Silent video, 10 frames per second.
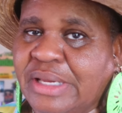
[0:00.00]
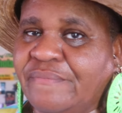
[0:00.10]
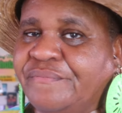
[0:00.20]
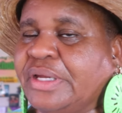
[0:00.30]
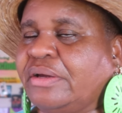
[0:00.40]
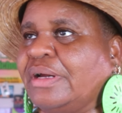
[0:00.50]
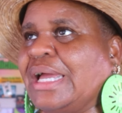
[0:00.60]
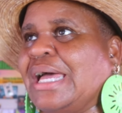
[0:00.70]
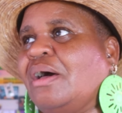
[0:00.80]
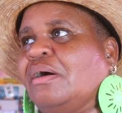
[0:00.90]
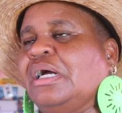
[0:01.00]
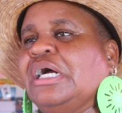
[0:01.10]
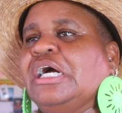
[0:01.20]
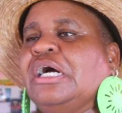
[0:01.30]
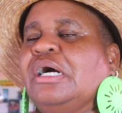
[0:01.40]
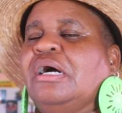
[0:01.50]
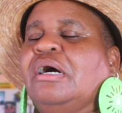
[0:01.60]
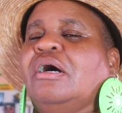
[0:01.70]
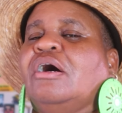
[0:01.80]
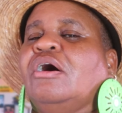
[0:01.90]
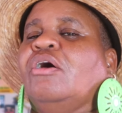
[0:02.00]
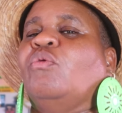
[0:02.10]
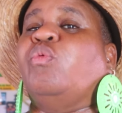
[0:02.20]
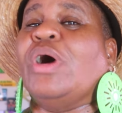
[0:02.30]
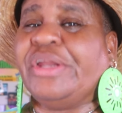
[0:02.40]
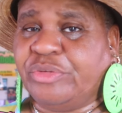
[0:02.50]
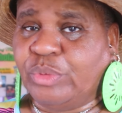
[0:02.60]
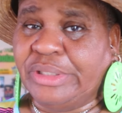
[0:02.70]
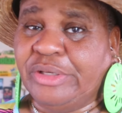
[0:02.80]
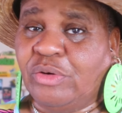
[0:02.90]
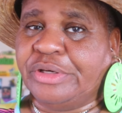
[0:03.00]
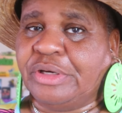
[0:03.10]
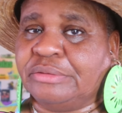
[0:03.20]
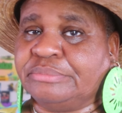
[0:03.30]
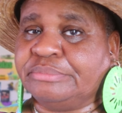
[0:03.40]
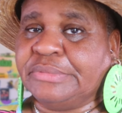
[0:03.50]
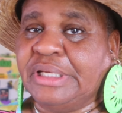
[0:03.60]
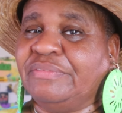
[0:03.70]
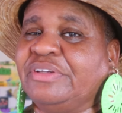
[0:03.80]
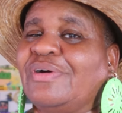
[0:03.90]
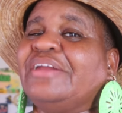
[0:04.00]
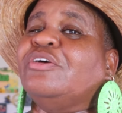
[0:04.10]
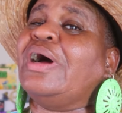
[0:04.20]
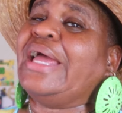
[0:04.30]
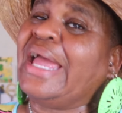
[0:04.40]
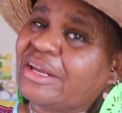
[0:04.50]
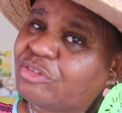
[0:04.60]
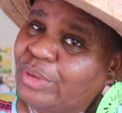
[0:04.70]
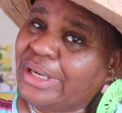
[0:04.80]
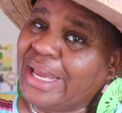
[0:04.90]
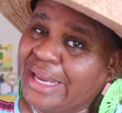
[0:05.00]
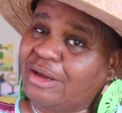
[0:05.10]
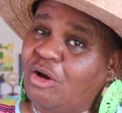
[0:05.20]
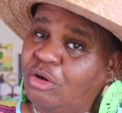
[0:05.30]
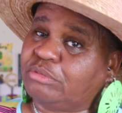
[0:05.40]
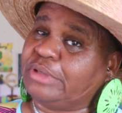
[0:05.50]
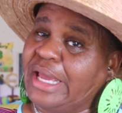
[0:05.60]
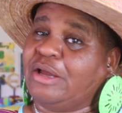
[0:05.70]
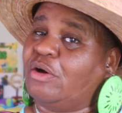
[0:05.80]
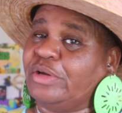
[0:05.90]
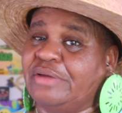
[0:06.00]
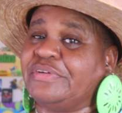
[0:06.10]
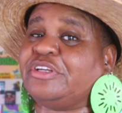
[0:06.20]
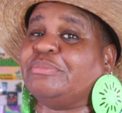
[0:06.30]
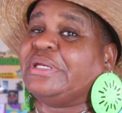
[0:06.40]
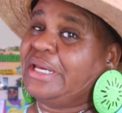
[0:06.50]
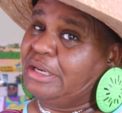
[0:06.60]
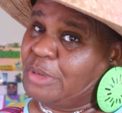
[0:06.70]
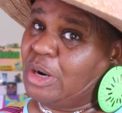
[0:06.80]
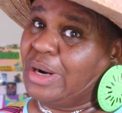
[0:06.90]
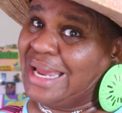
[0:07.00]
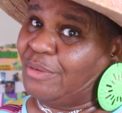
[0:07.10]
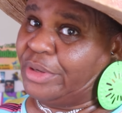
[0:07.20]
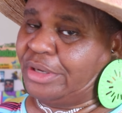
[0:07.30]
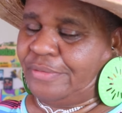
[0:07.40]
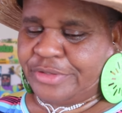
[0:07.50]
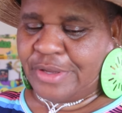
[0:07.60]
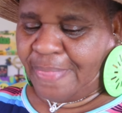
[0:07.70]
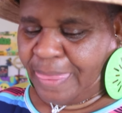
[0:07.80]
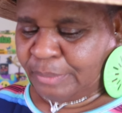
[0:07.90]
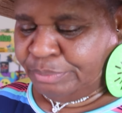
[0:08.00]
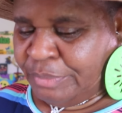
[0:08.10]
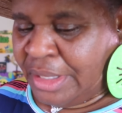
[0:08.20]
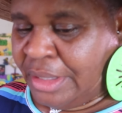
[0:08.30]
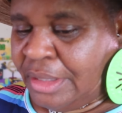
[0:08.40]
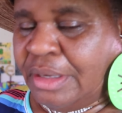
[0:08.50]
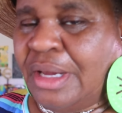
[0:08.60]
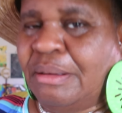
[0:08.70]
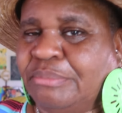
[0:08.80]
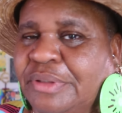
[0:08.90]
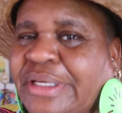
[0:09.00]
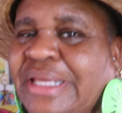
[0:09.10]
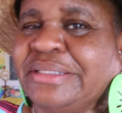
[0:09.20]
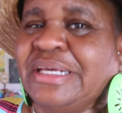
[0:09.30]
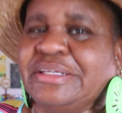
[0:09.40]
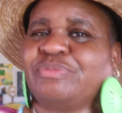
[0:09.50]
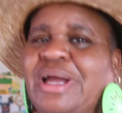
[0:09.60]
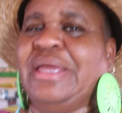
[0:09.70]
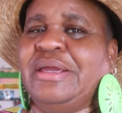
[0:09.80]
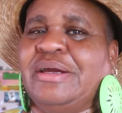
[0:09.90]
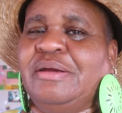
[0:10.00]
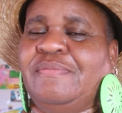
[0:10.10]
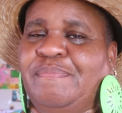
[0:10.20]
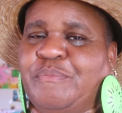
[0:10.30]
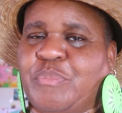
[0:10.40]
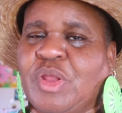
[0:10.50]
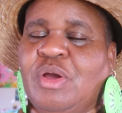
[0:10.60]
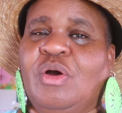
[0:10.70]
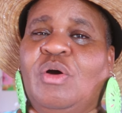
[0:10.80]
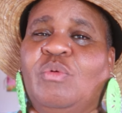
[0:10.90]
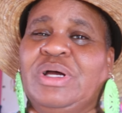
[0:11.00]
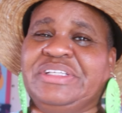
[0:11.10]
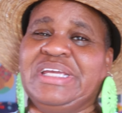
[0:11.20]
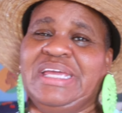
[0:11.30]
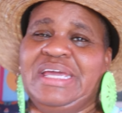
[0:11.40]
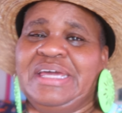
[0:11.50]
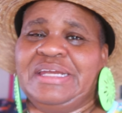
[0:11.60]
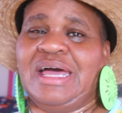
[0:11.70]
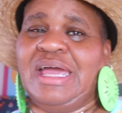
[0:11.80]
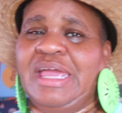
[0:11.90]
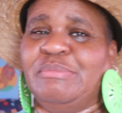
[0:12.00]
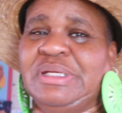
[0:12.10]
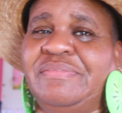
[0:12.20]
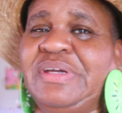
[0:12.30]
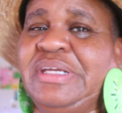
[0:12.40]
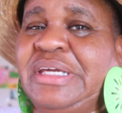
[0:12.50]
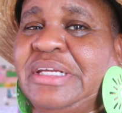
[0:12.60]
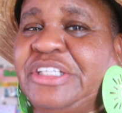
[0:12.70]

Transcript: and figure out what is really going on. Even though I know an x-ray ain't gonna give it to me, that MRI will. So, look at this right here. Once again, I am living in a